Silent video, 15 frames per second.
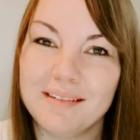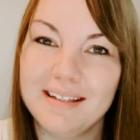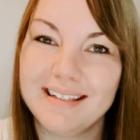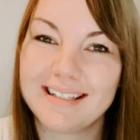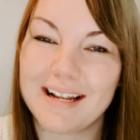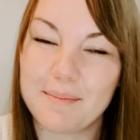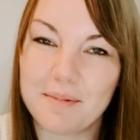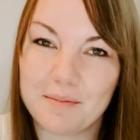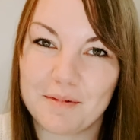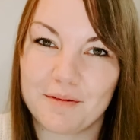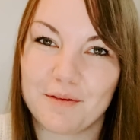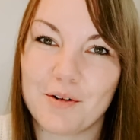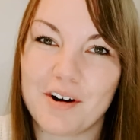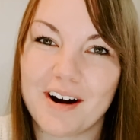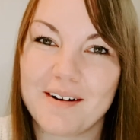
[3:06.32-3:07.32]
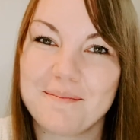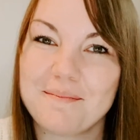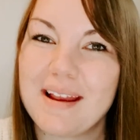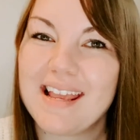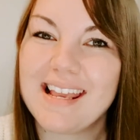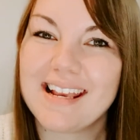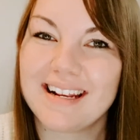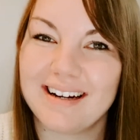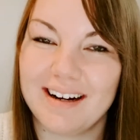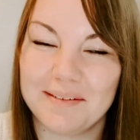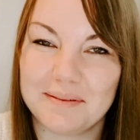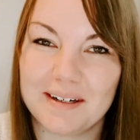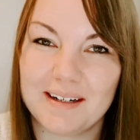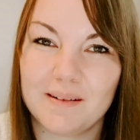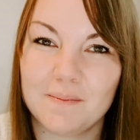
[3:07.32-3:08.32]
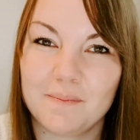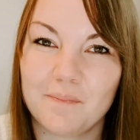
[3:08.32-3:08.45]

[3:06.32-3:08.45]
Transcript: Step number 4, making an offer.